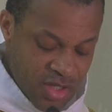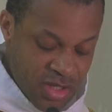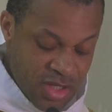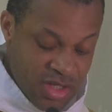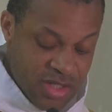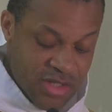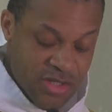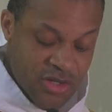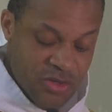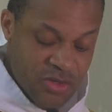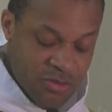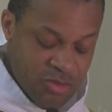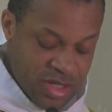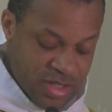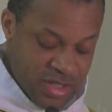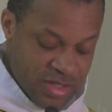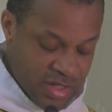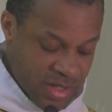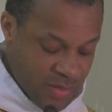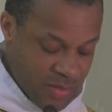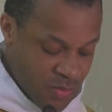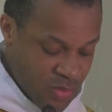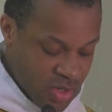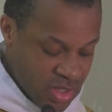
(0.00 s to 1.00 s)
This could be
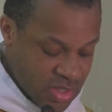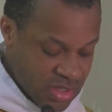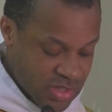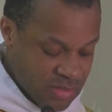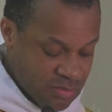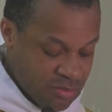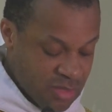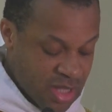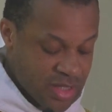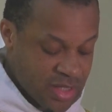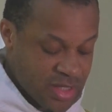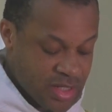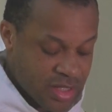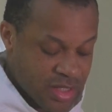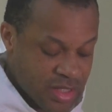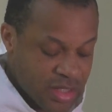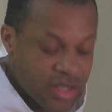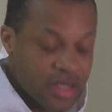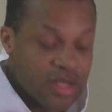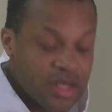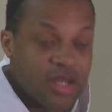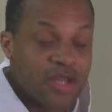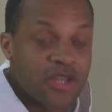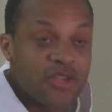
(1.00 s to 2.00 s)
someone's mother.
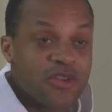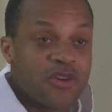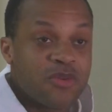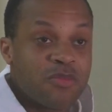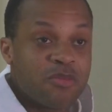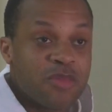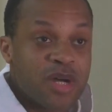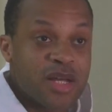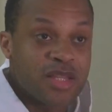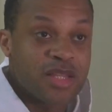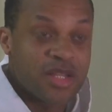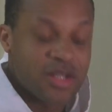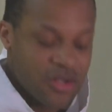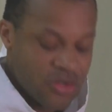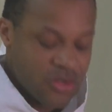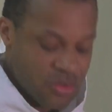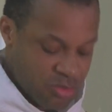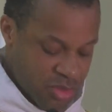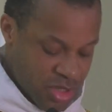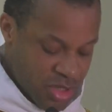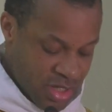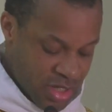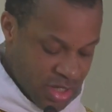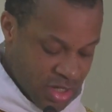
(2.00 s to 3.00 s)
Your mother
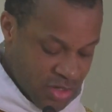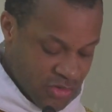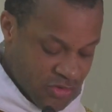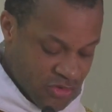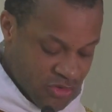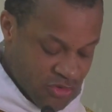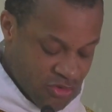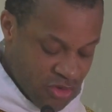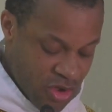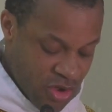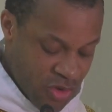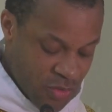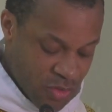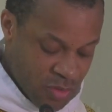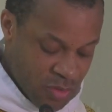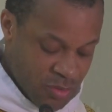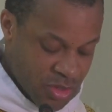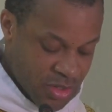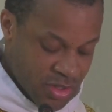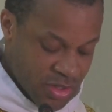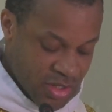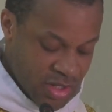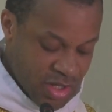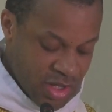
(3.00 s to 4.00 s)
could be a strong
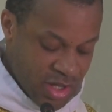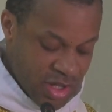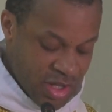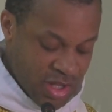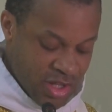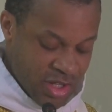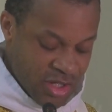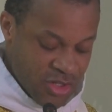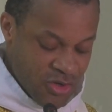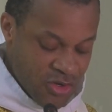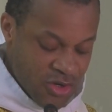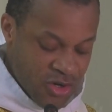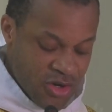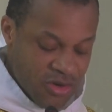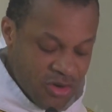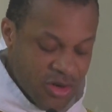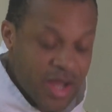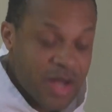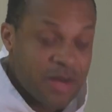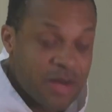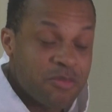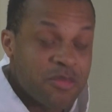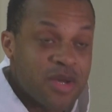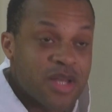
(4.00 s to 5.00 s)
woman. Your
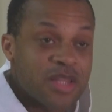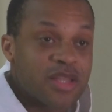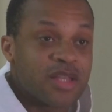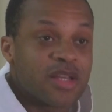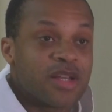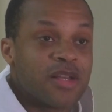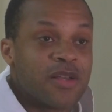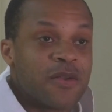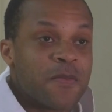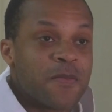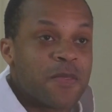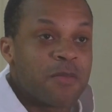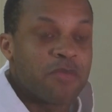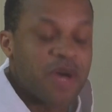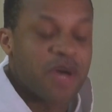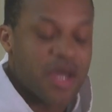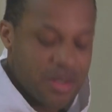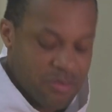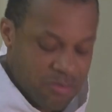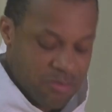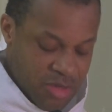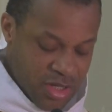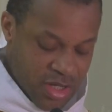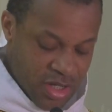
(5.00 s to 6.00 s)
grandmother
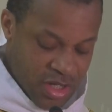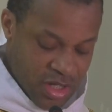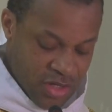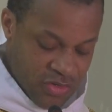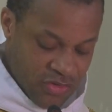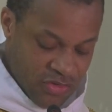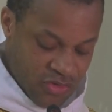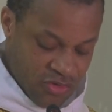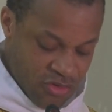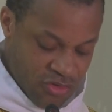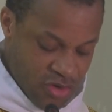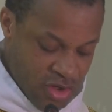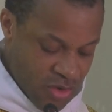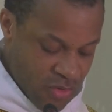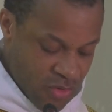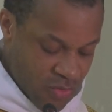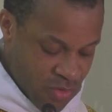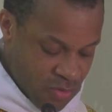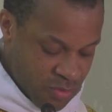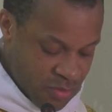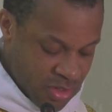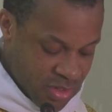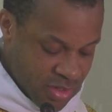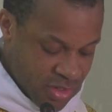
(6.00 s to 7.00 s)
might be a strong
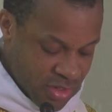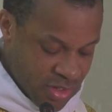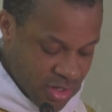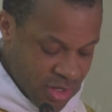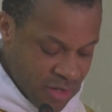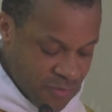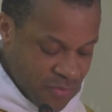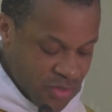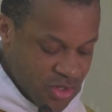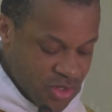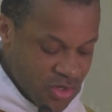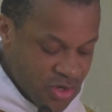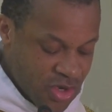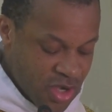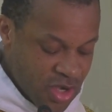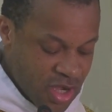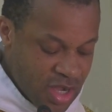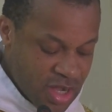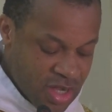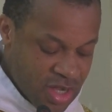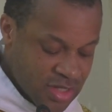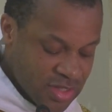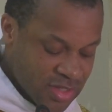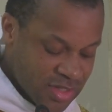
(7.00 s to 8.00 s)
woman. Your
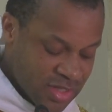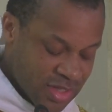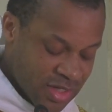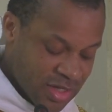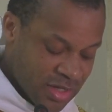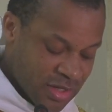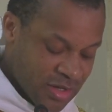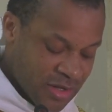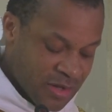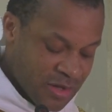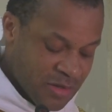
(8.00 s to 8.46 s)
auntie